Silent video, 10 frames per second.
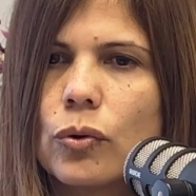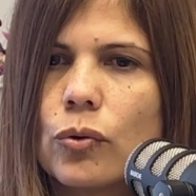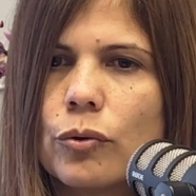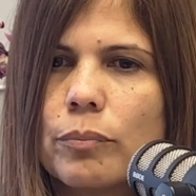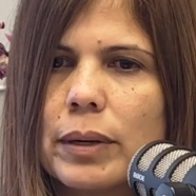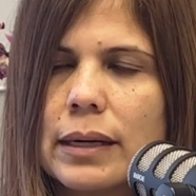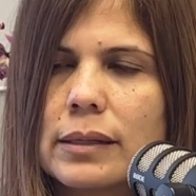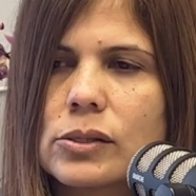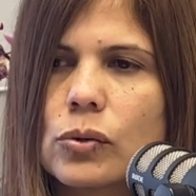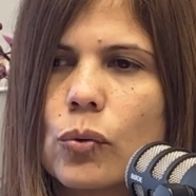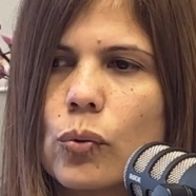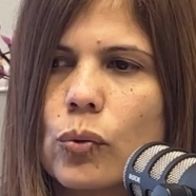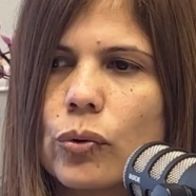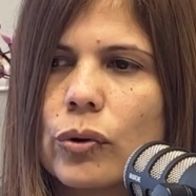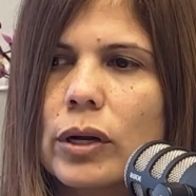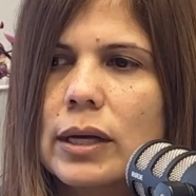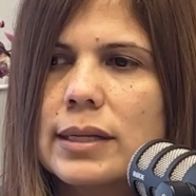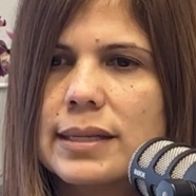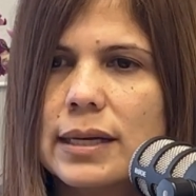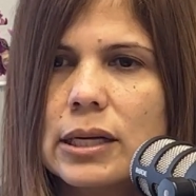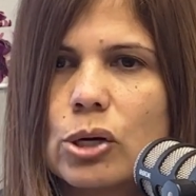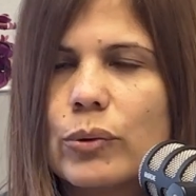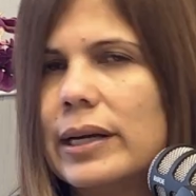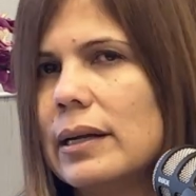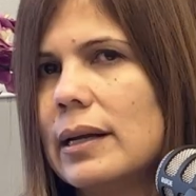or Bax or Senequin,